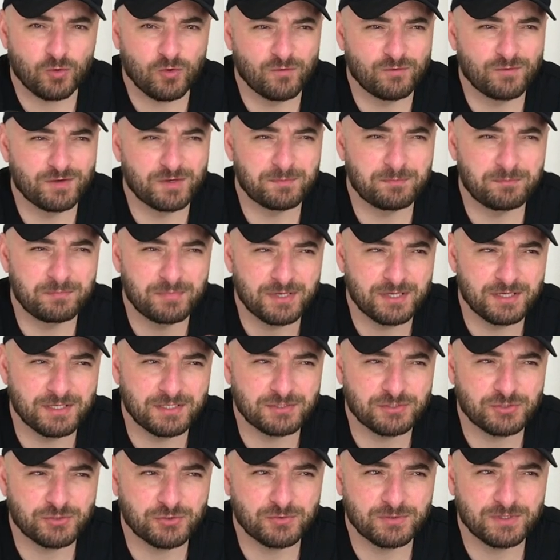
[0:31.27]

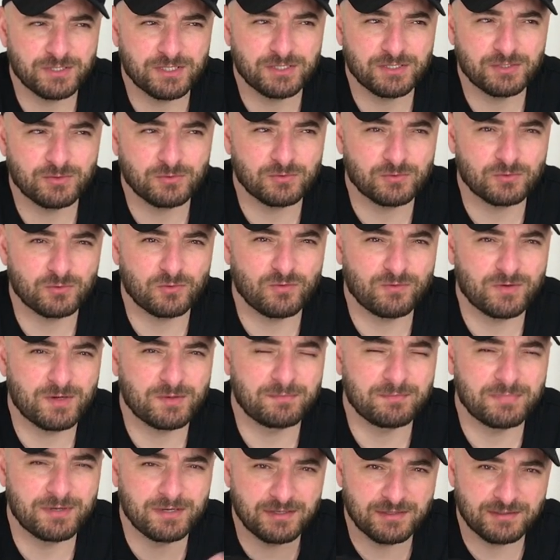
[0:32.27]
overburnt, sugary or
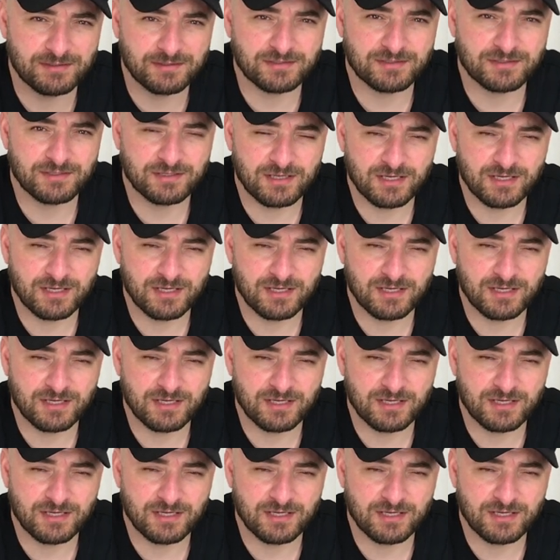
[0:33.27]
overburnt